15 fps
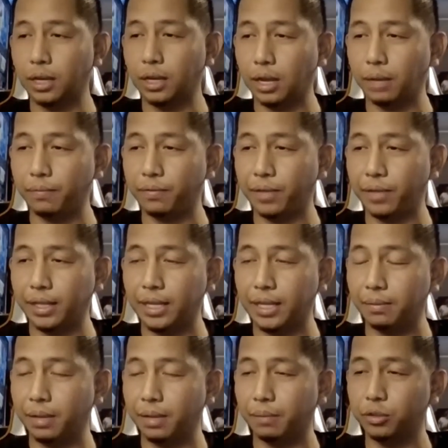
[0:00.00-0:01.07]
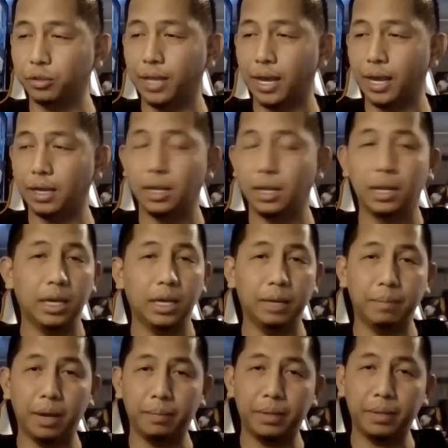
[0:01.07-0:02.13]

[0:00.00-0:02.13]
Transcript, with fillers: if I help him today, he may be